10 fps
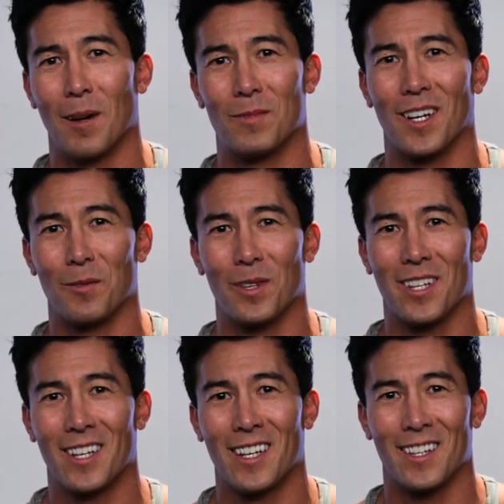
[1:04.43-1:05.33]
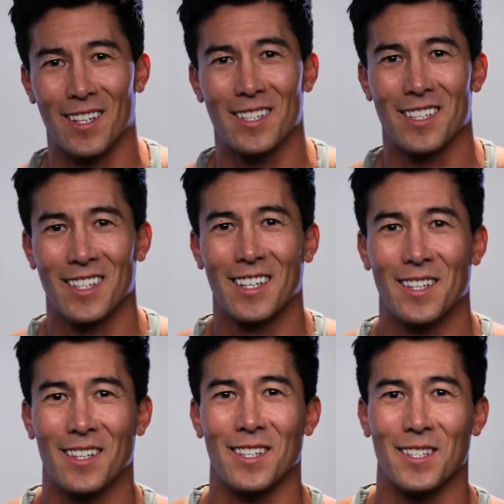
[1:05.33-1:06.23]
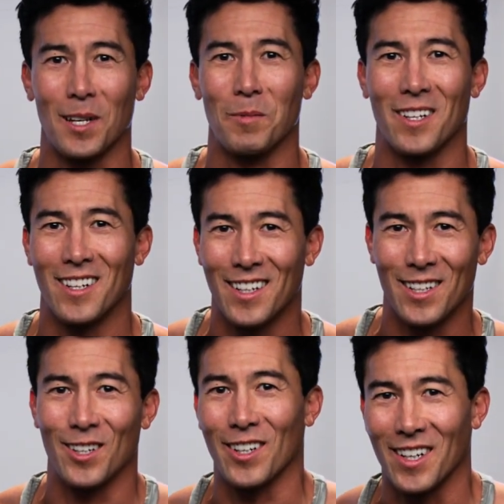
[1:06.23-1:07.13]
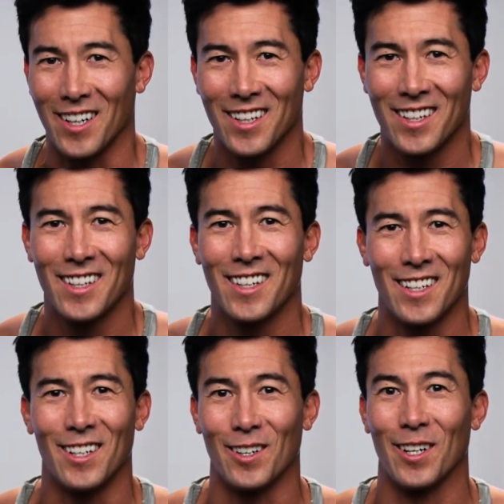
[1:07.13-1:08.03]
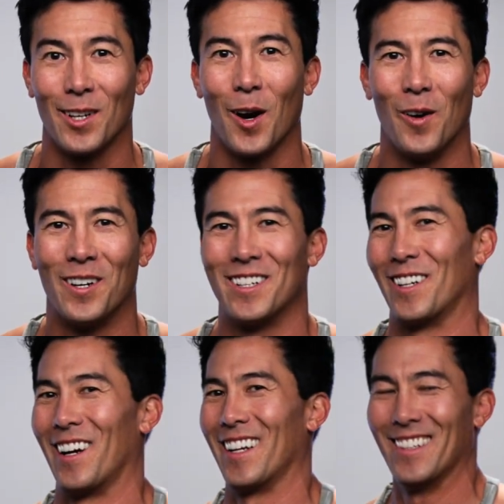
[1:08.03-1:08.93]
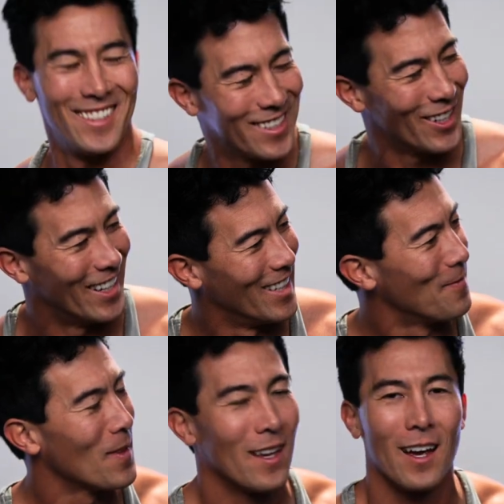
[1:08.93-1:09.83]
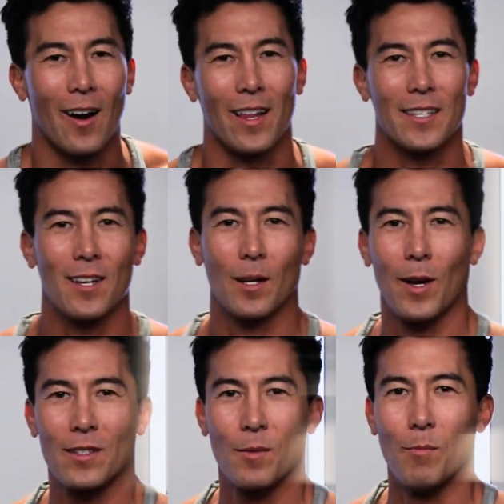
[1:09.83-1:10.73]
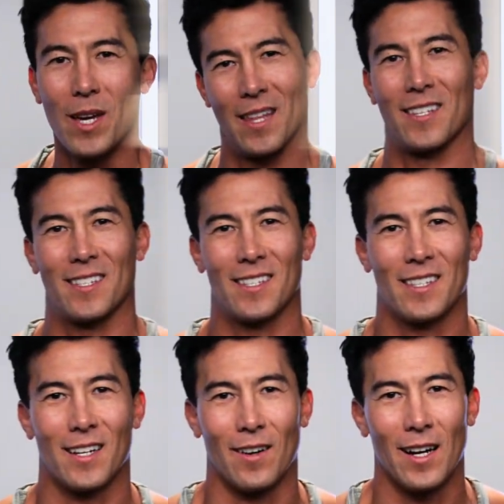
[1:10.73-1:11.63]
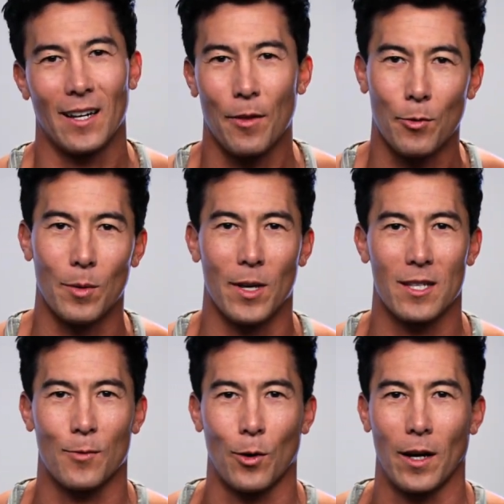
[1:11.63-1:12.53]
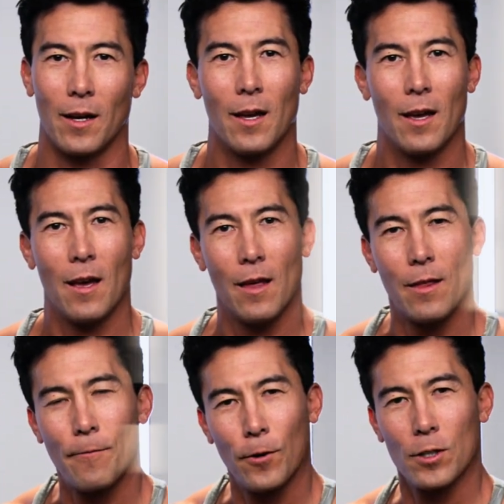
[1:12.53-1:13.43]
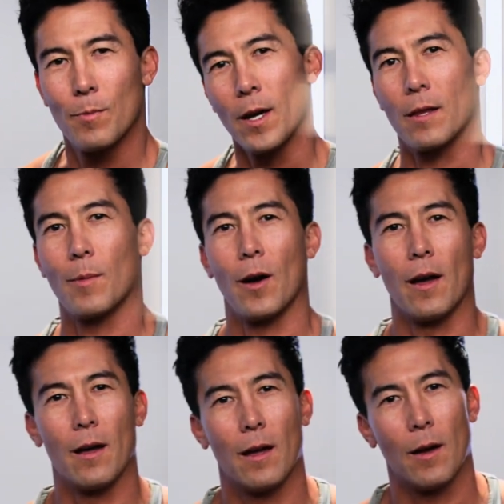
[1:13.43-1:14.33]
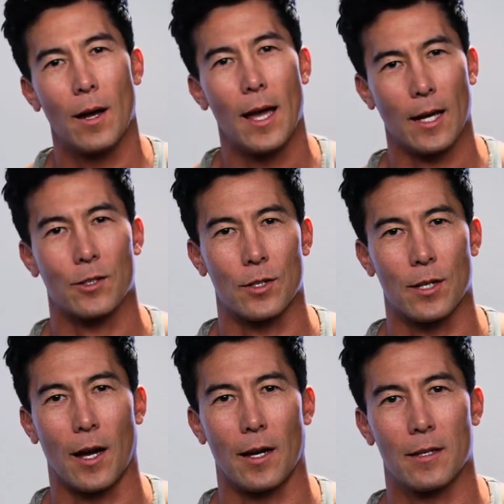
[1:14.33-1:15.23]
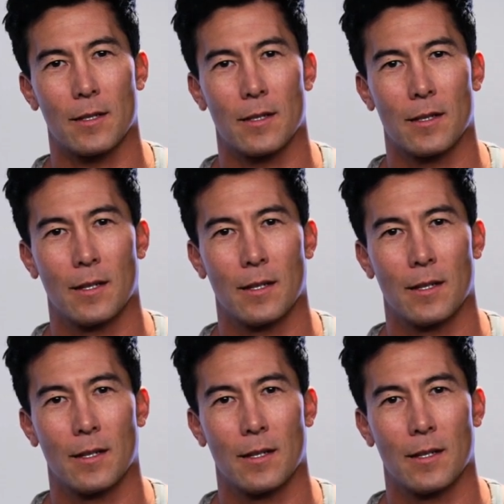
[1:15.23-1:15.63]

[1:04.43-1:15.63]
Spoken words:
I'm done with this segment, you're gonna know, all right? Good. All right, let's talk about some myths, all right? I got 3 myths for you. The first myth about exercise